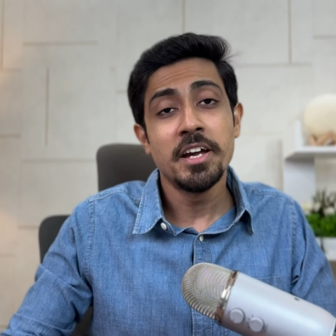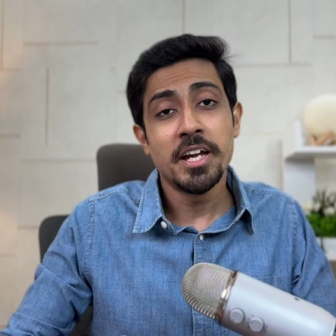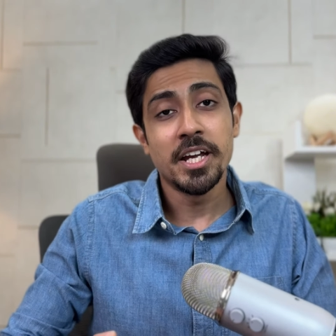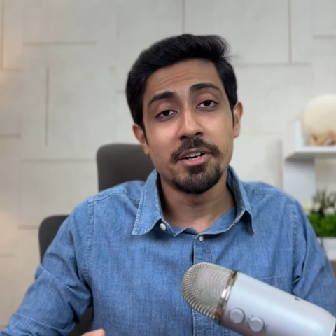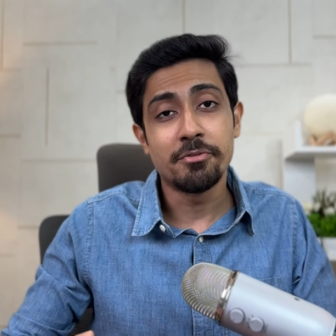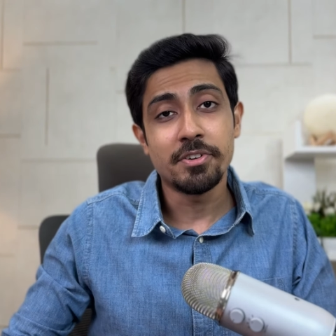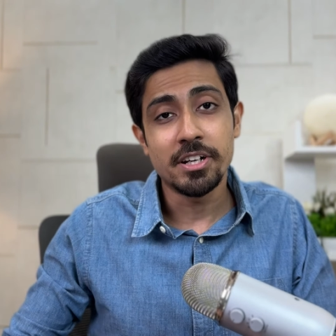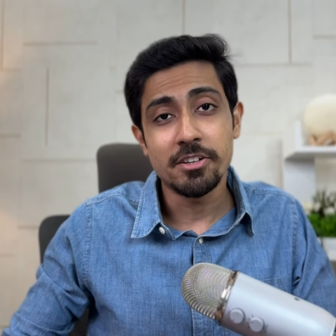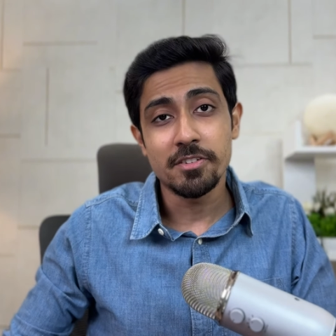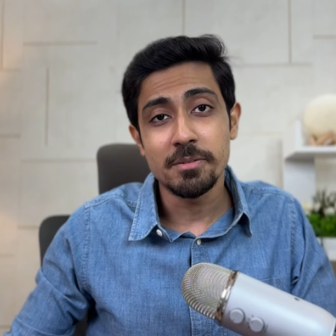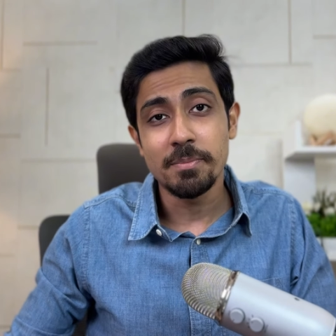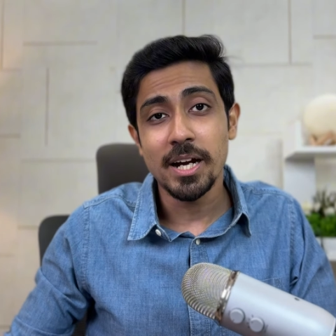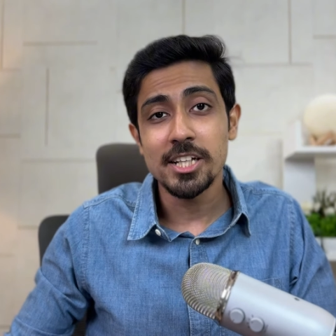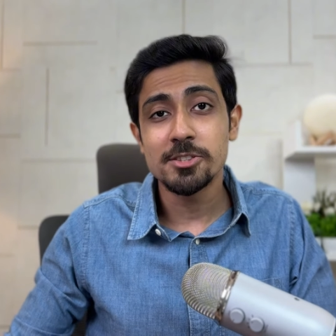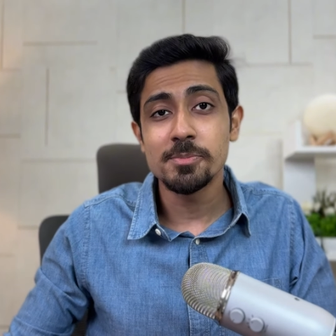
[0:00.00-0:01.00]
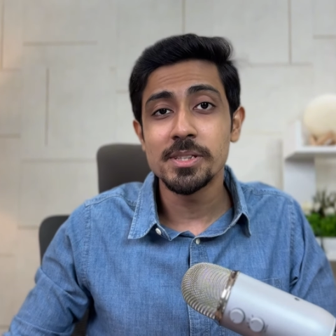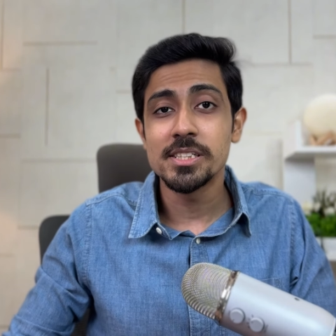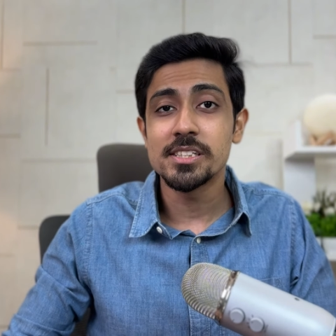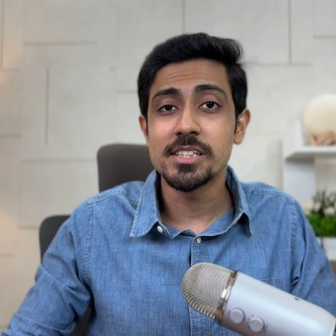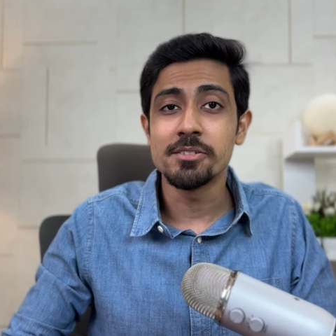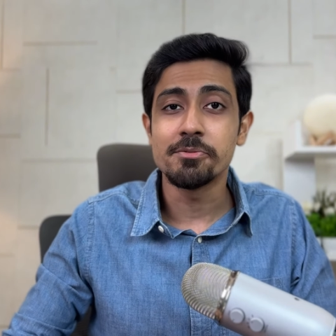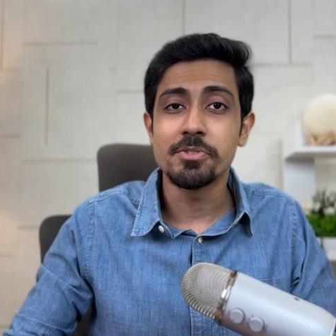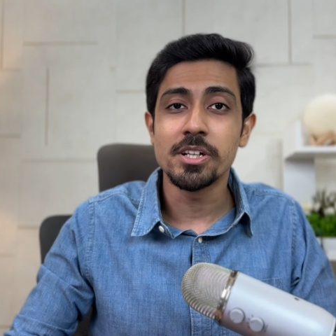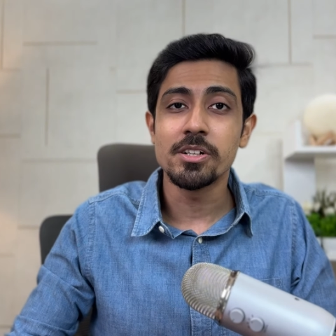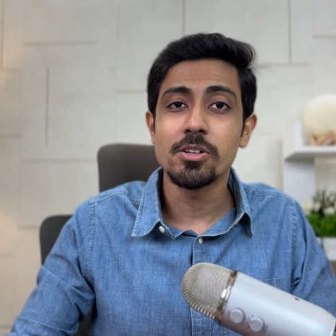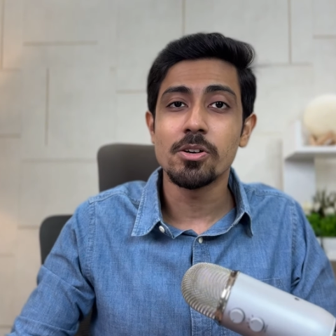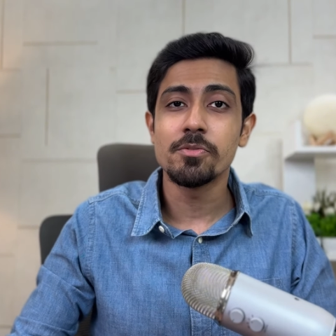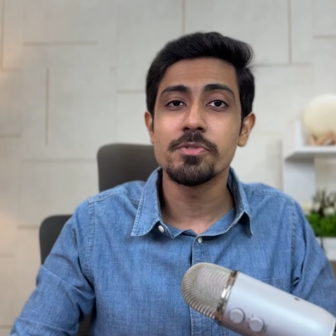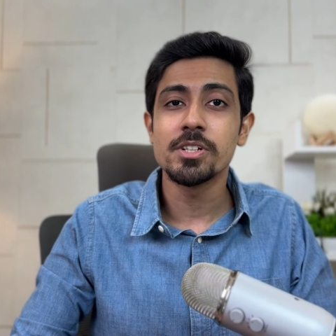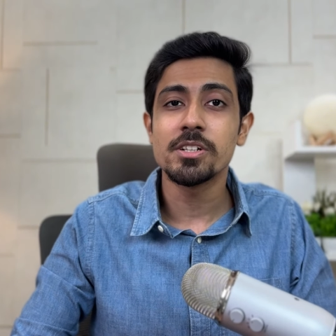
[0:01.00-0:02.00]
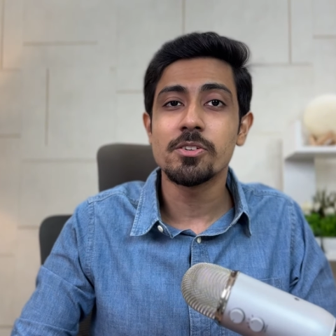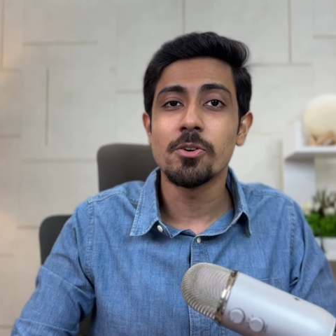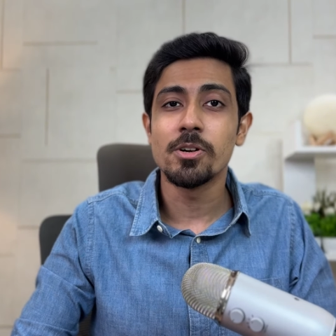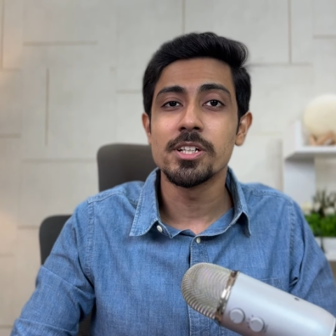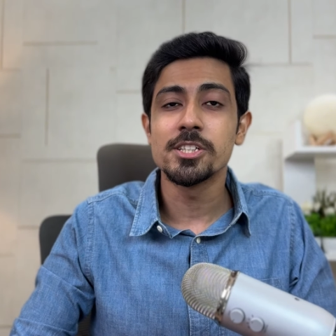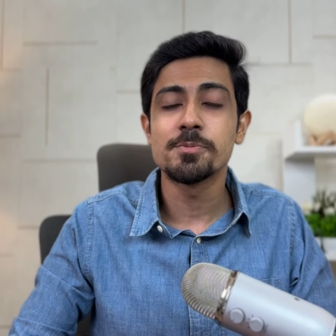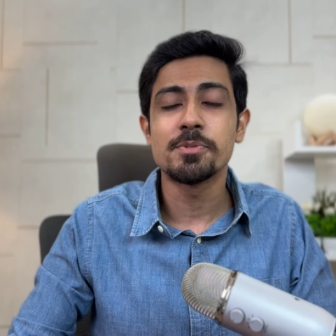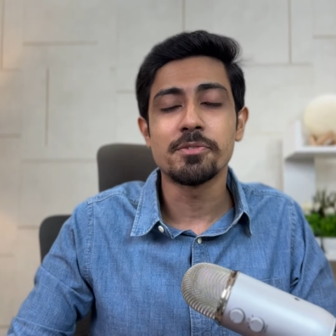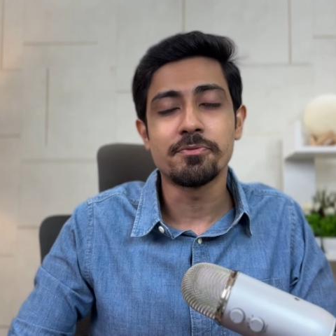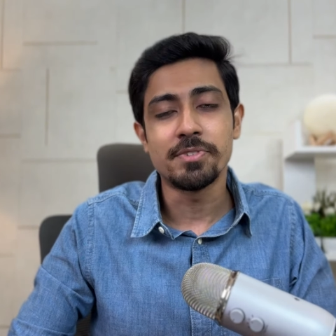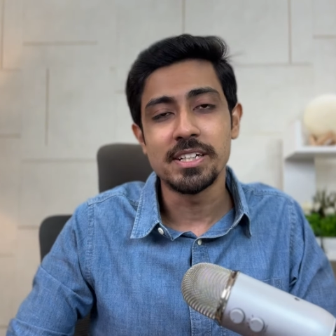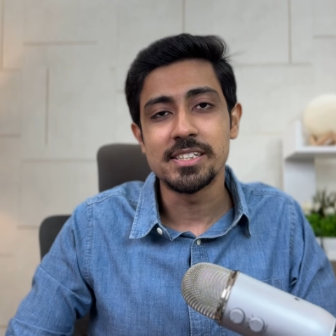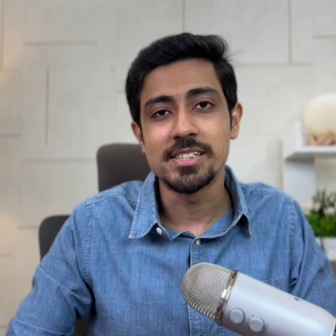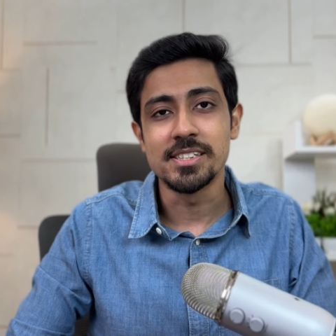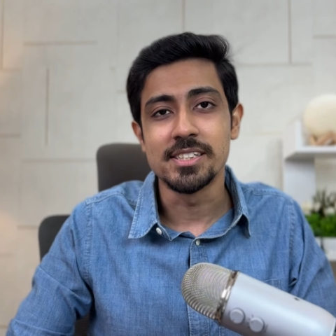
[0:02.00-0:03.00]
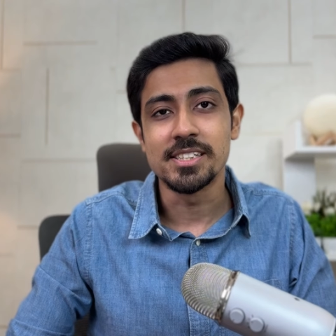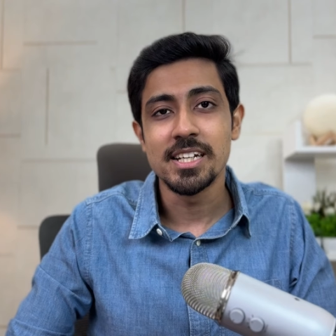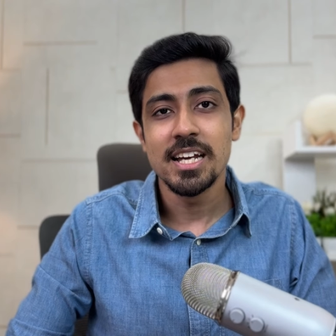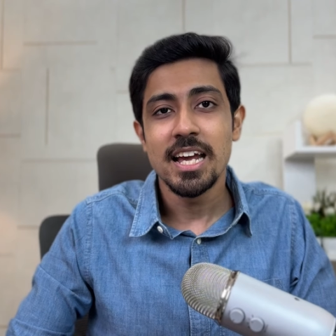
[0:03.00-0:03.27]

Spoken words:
in front of the batchmates, in front of the college professors.